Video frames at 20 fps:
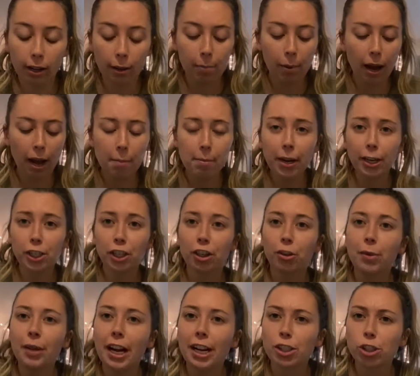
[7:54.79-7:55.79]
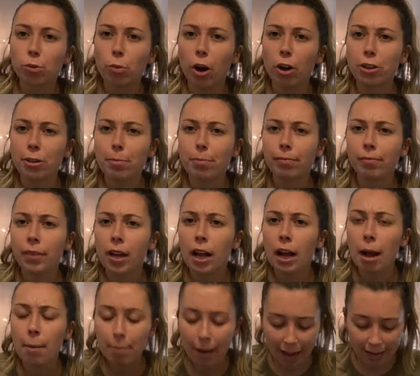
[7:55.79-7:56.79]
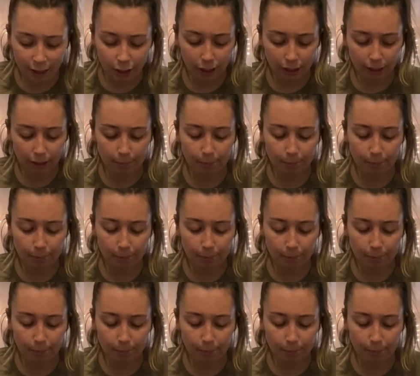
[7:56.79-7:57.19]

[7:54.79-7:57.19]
but I'm not sure if we got squadron patches,